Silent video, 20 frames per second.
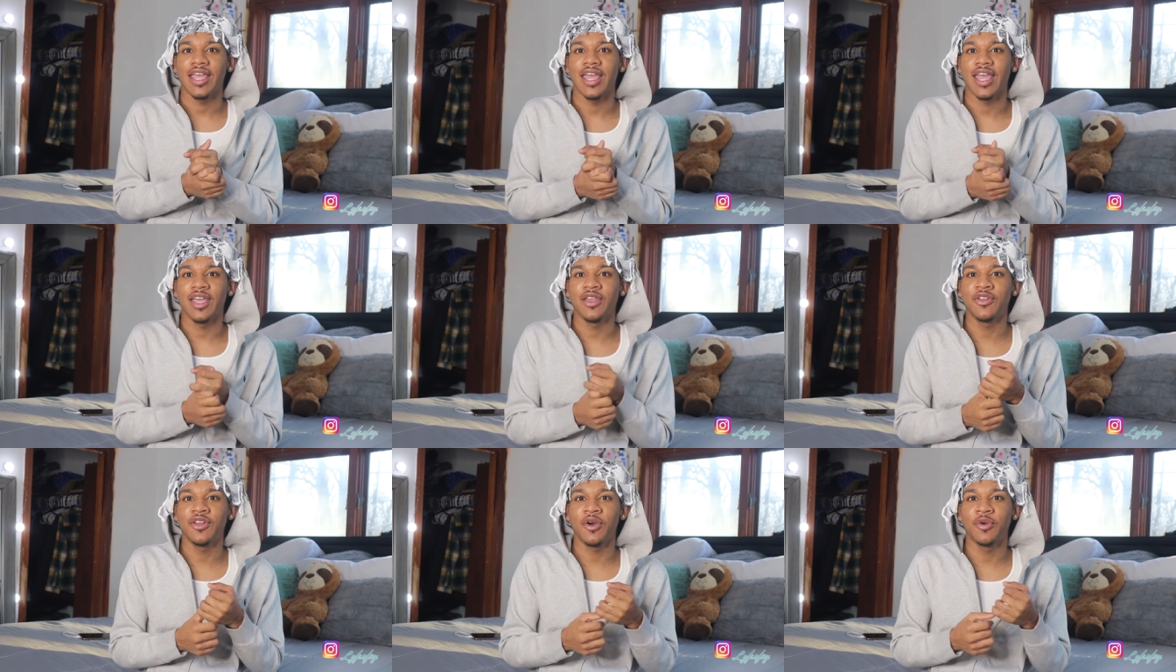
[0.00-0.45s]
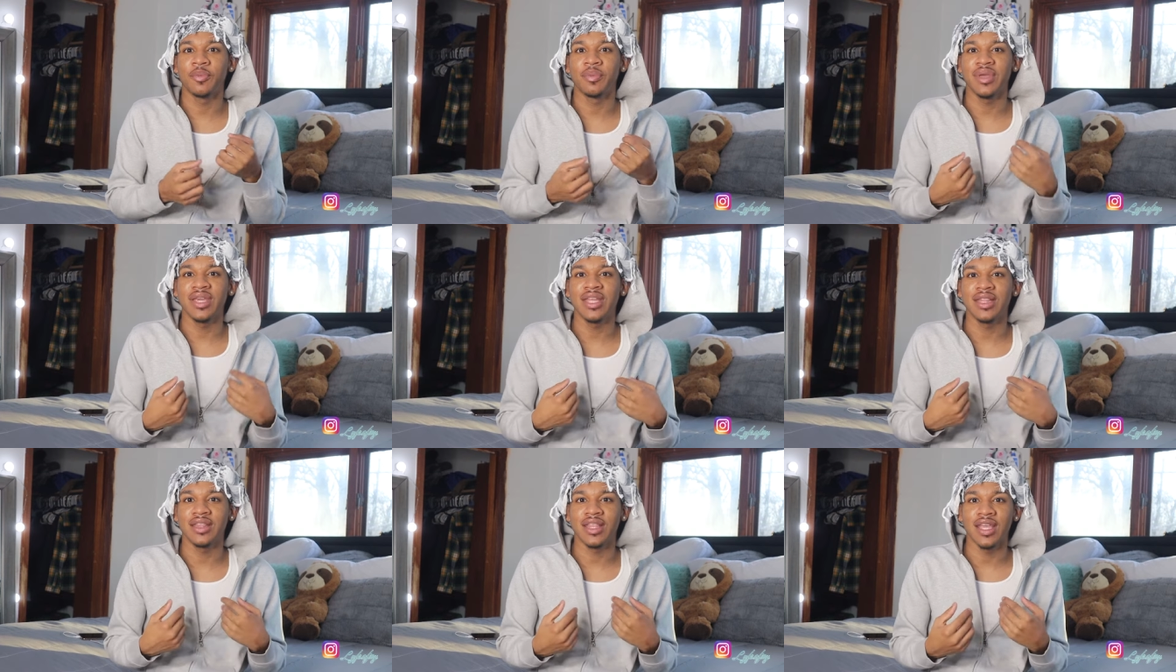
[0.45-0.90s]
and you know,
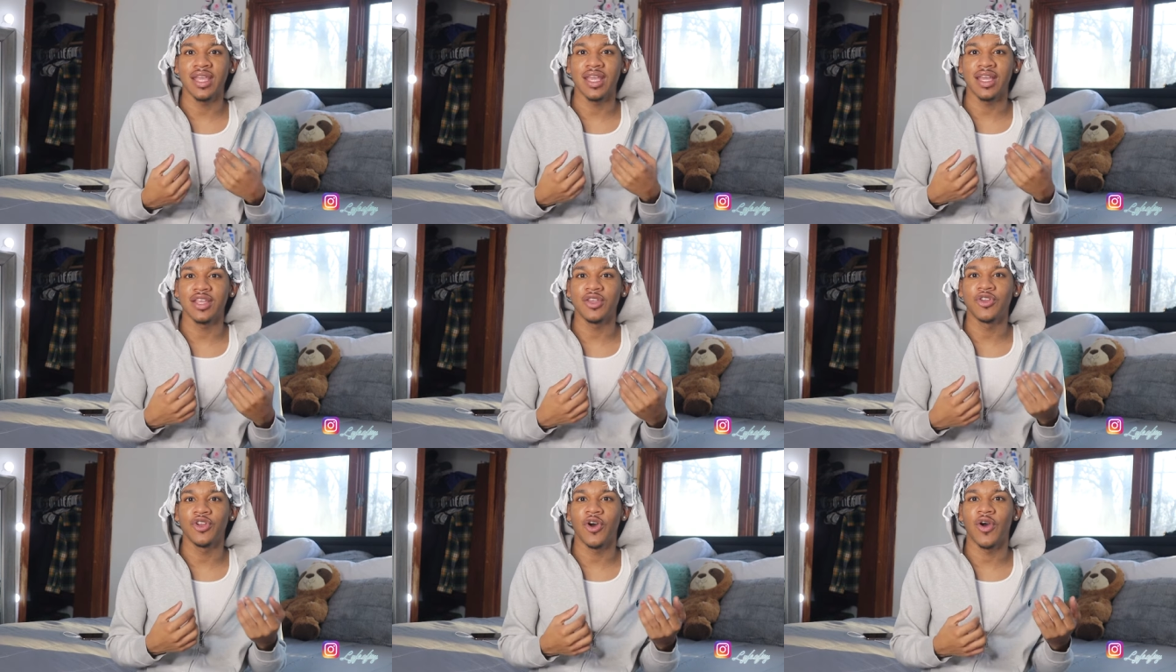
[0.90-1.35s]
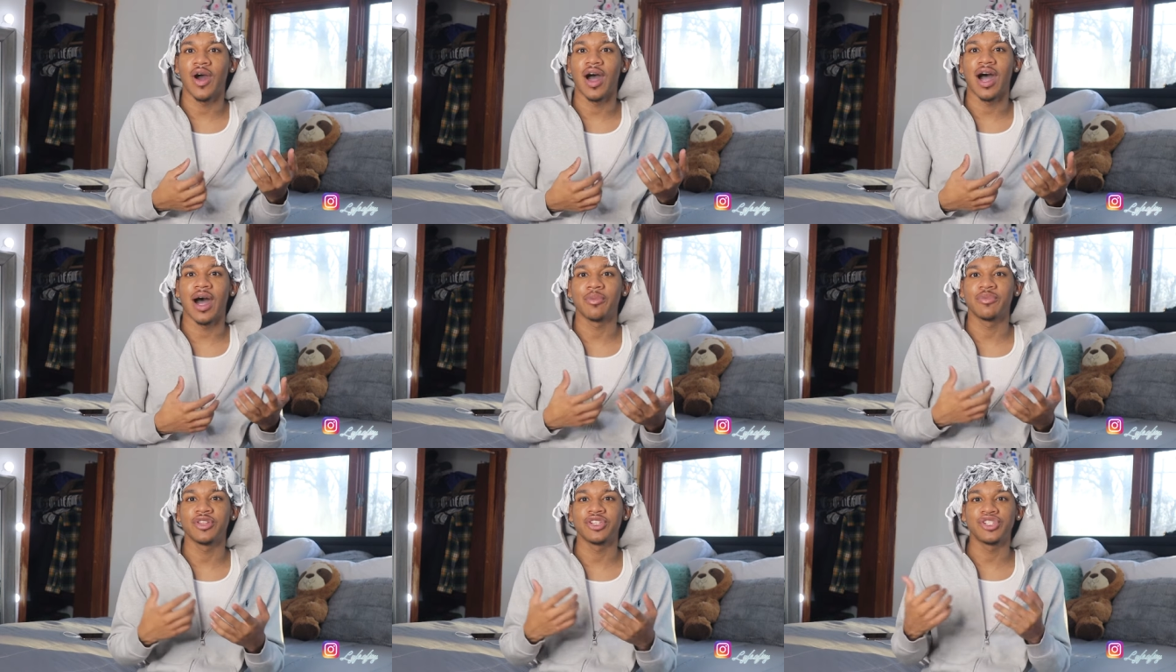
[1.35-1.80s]
me thinking, you know,
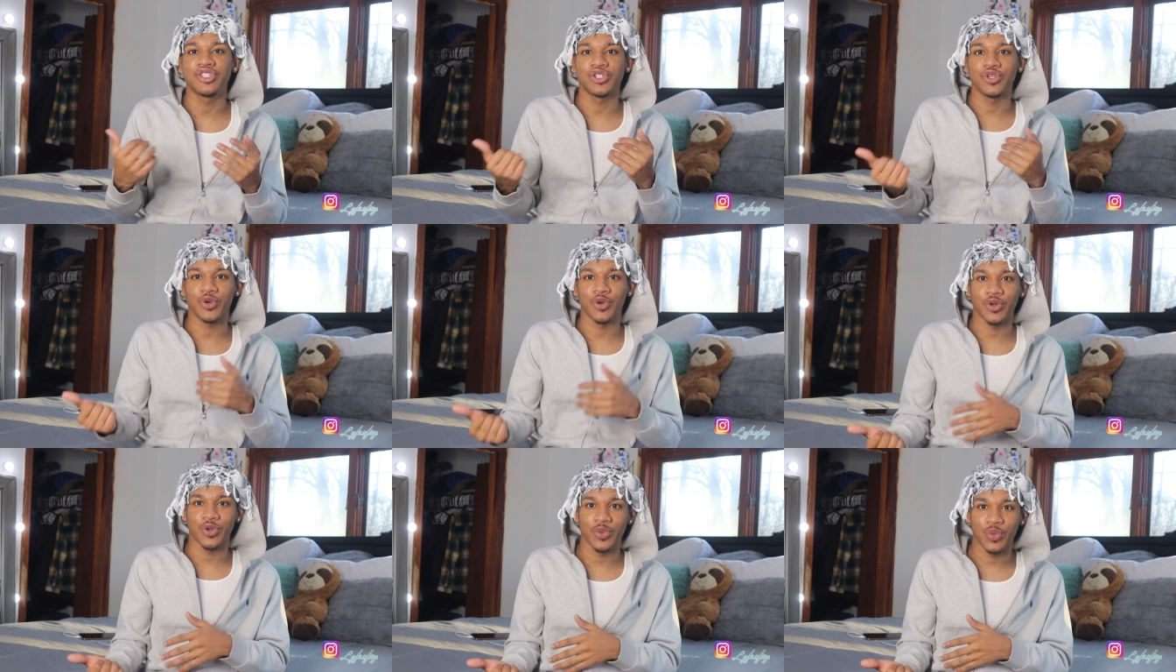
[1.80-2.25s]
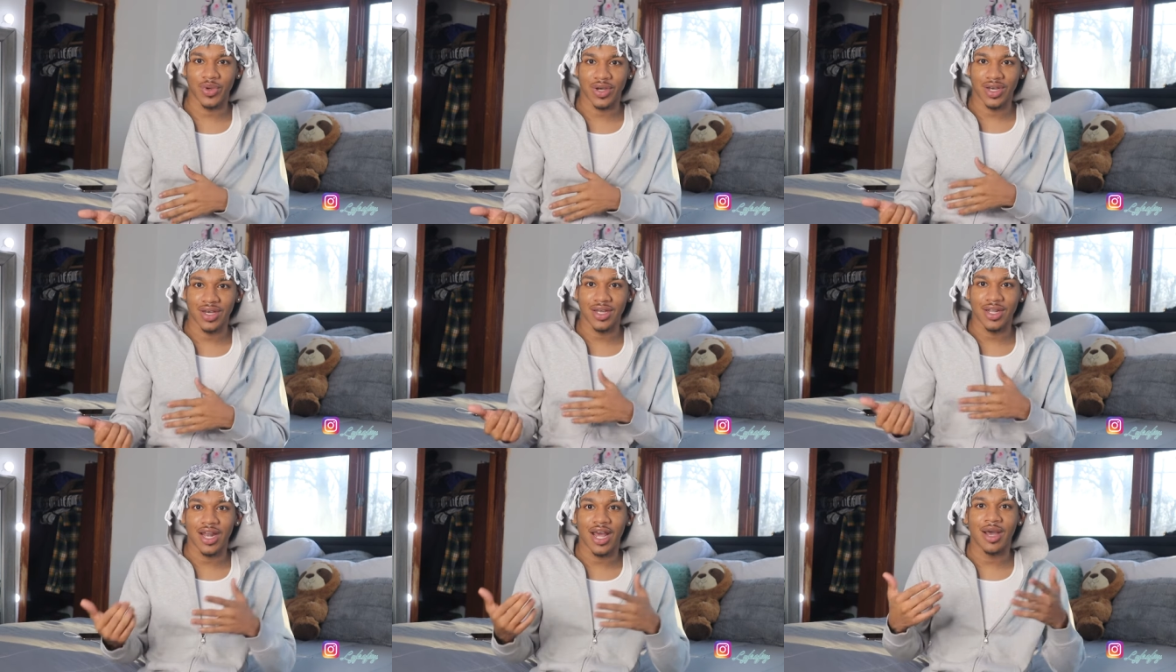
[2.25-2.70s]
I'm the shorter
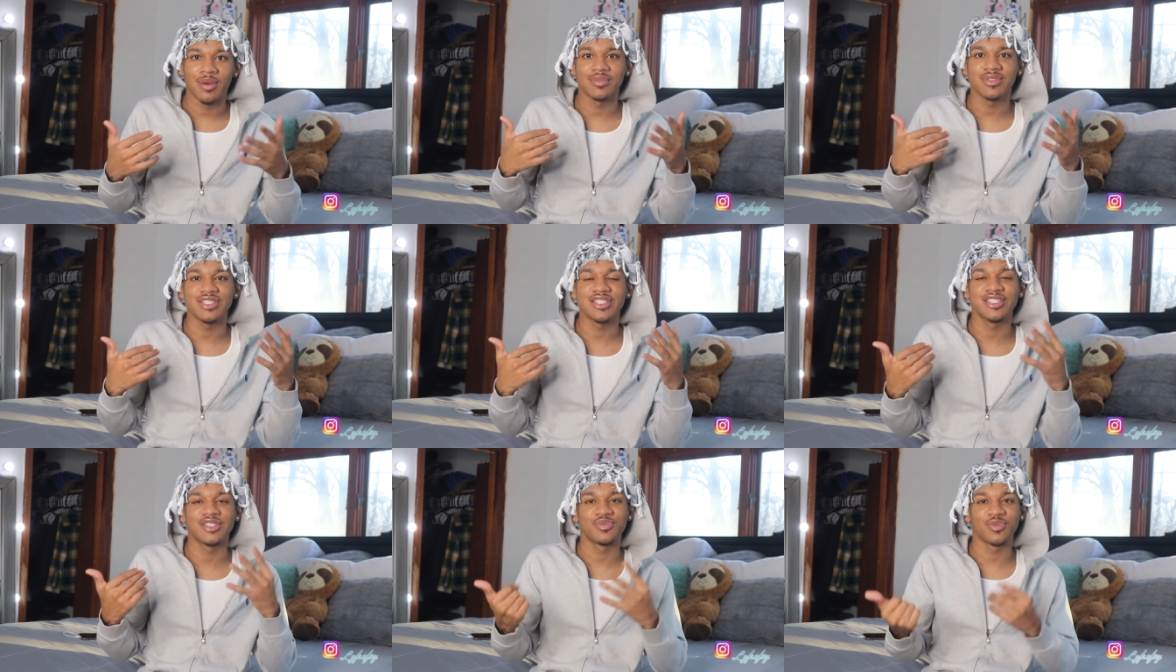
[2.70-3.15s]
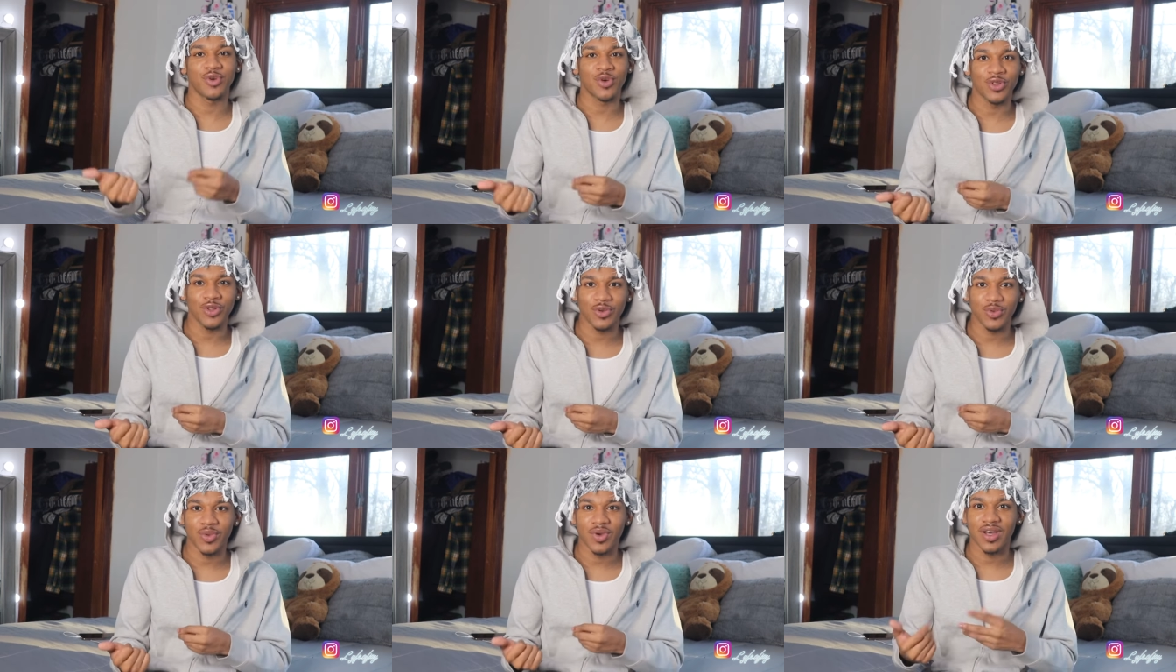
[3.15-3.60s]
one, I'm the
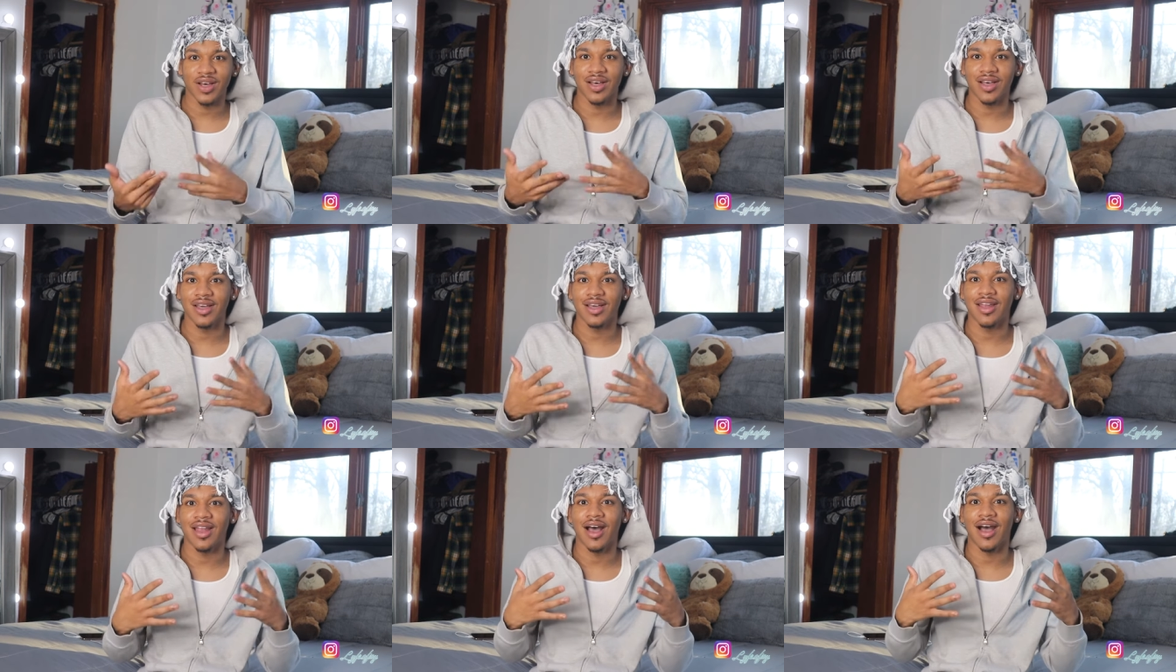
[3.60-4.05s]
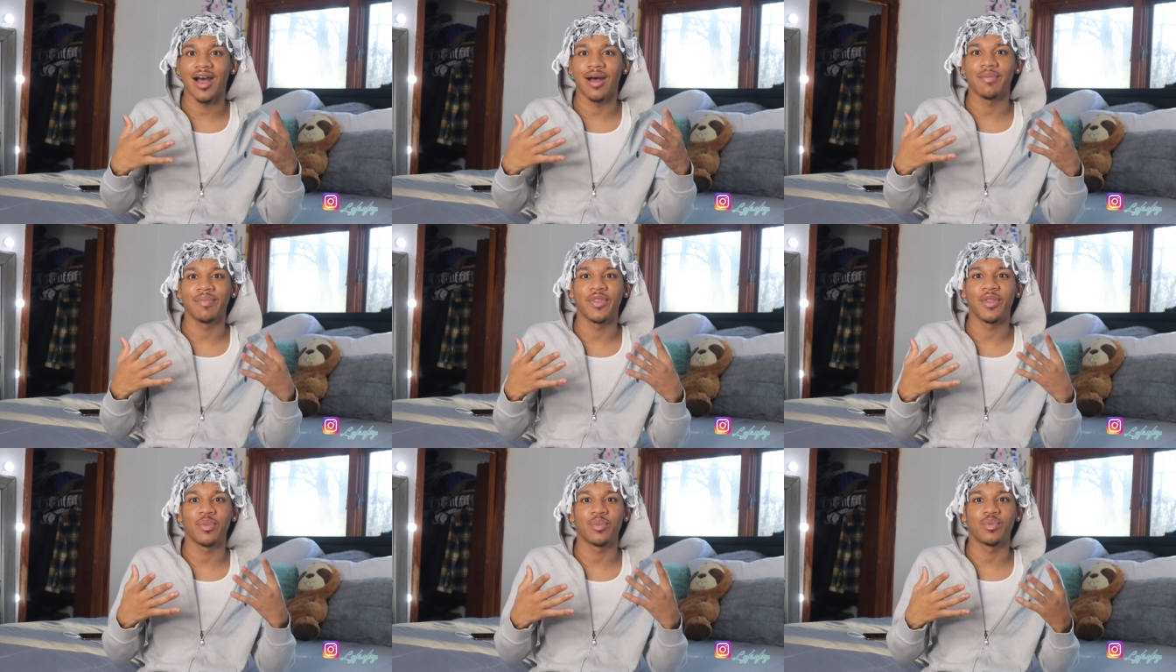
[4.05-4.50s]
smaller one,
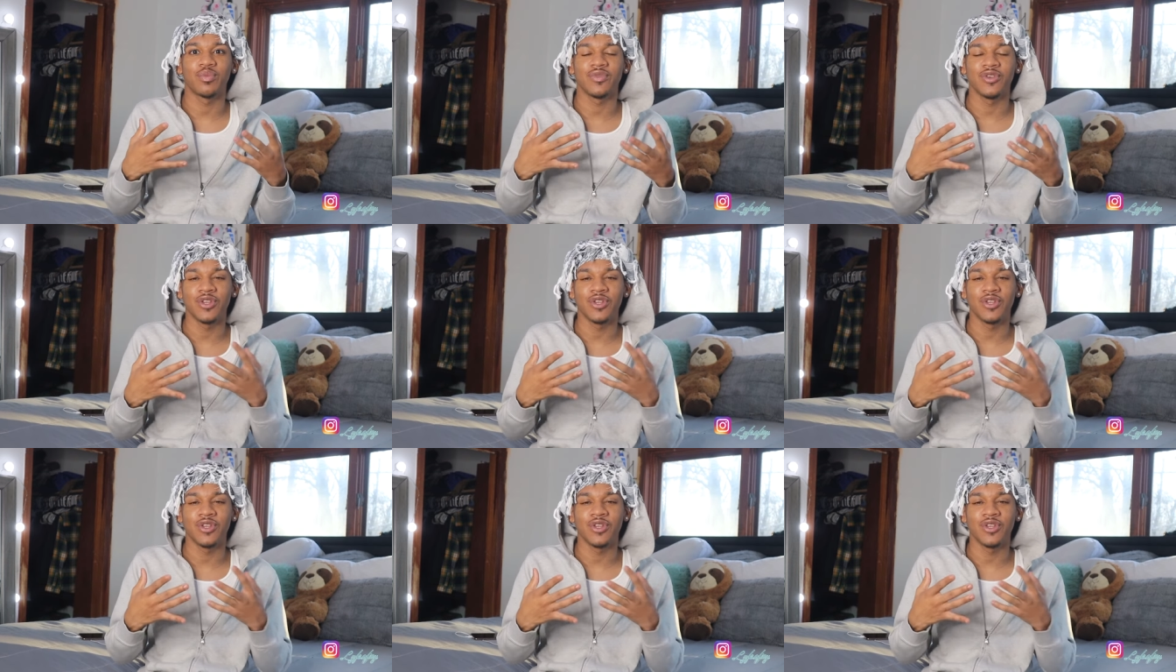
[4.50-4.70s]
I'm the,